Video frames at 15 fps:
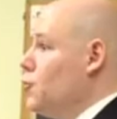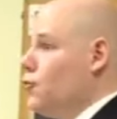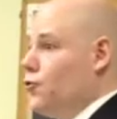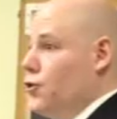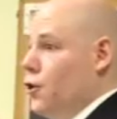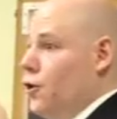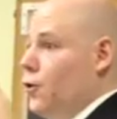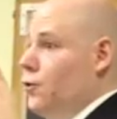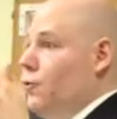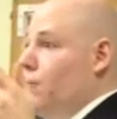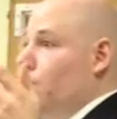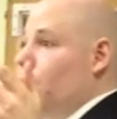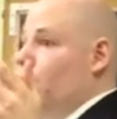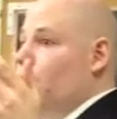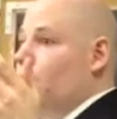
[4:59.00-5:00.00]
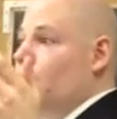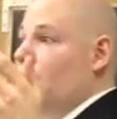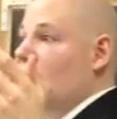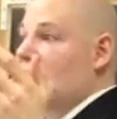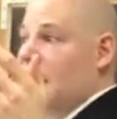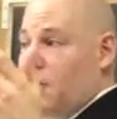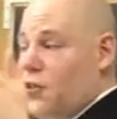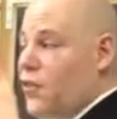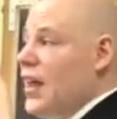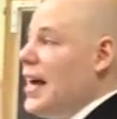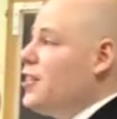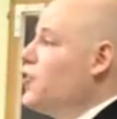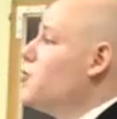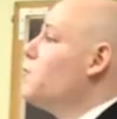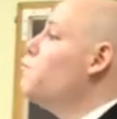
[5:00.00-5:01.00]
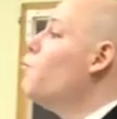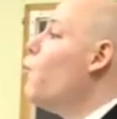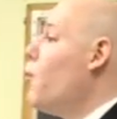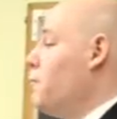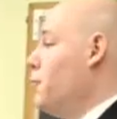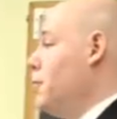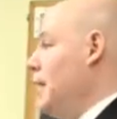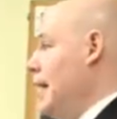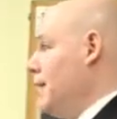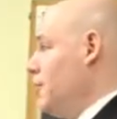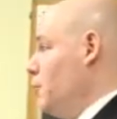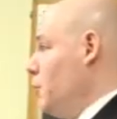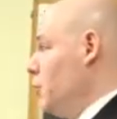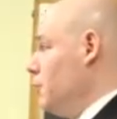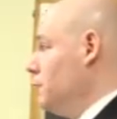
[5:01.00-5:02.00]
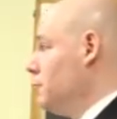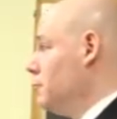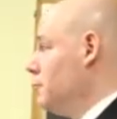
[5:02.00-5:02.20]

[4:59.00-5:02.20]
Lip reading: So that's more protectable.